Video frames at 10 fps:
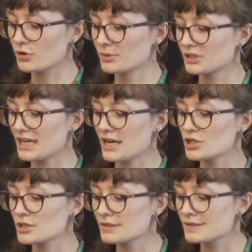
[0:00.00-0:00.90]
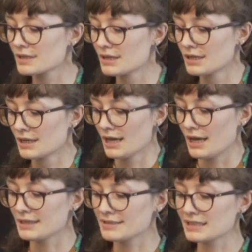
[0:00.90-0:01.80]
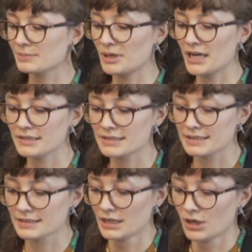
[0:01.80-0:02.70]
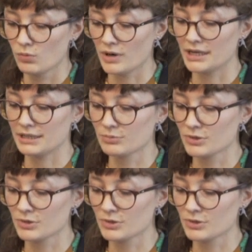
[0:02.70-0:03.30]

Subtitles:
communications, and this explains why it